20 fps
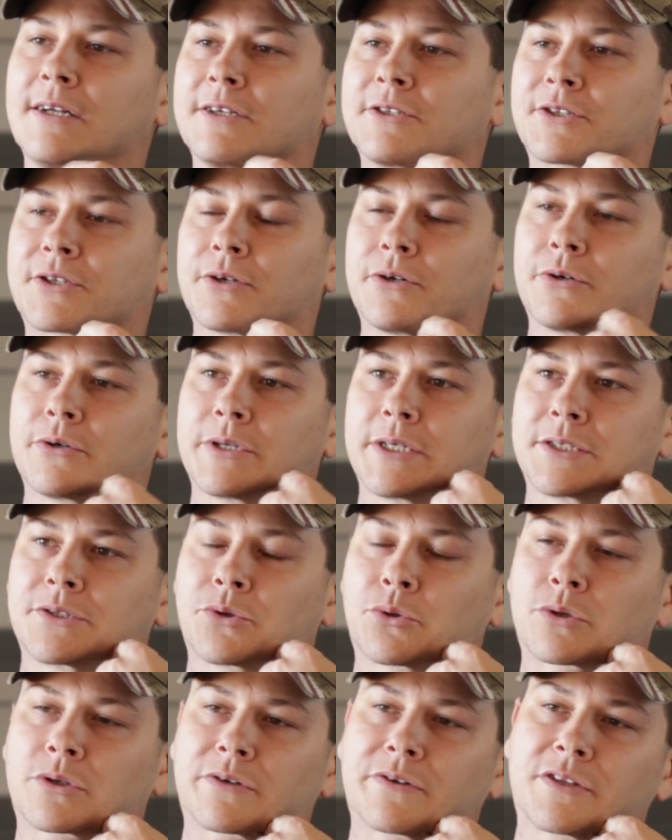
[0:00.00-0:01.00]
So in
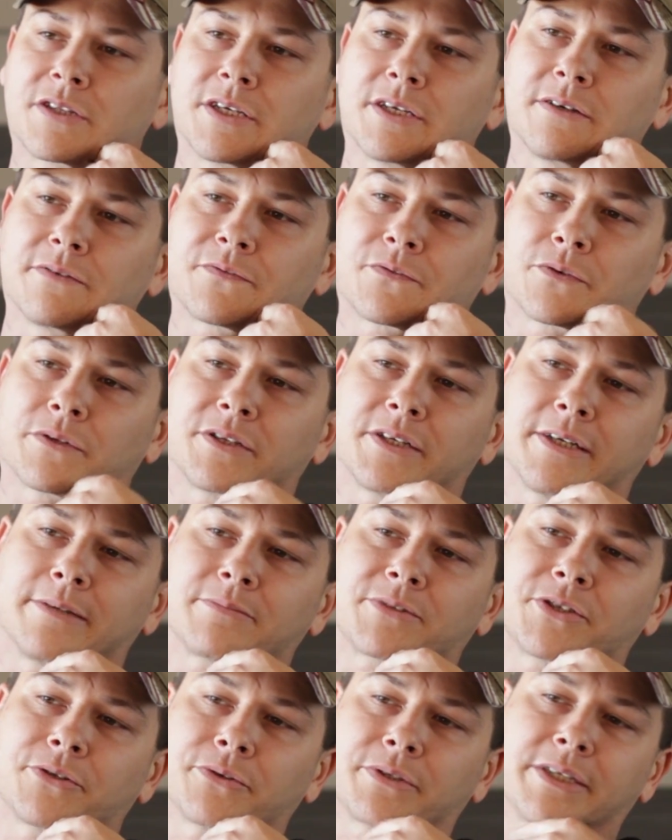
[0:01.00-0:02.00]
order for
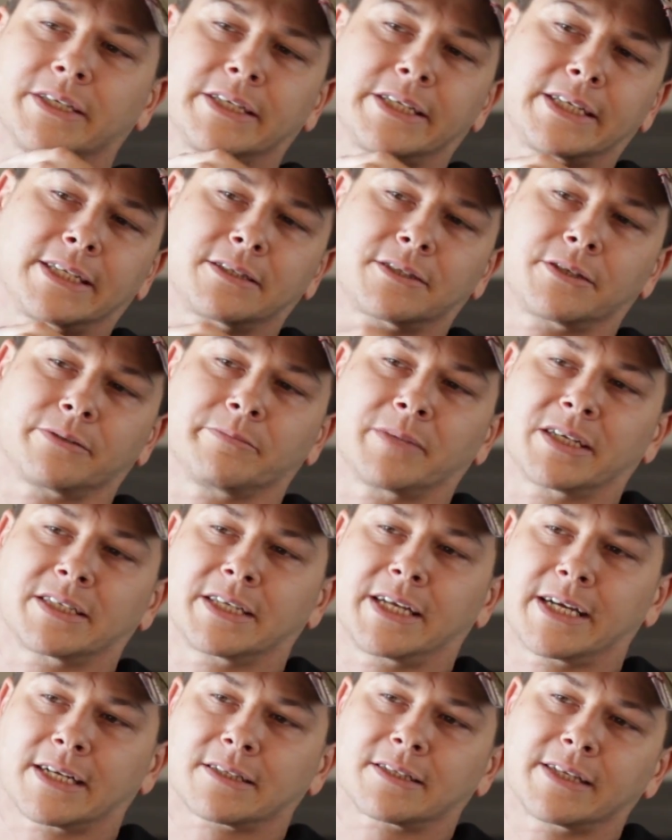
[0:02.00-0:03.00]
them to get into my
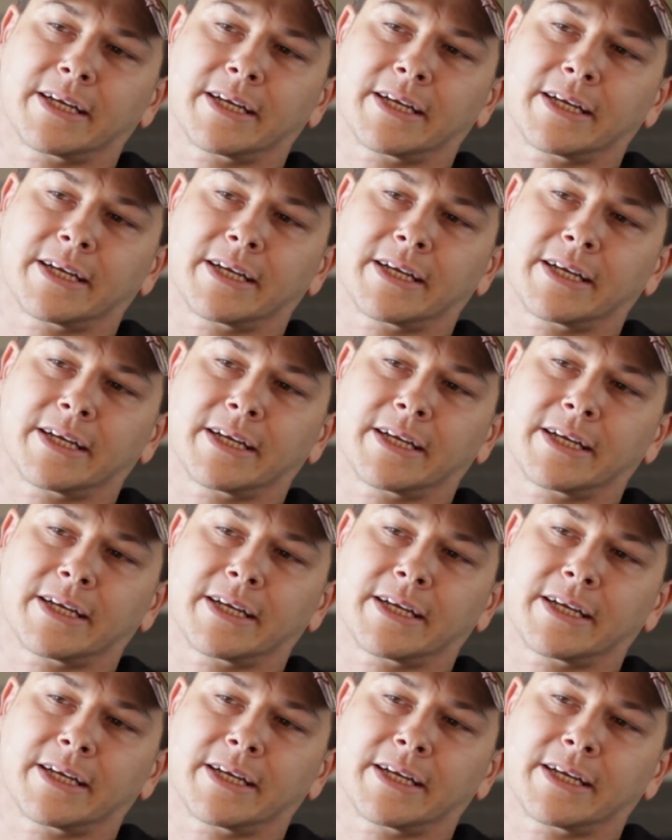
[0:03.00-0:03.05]
neck,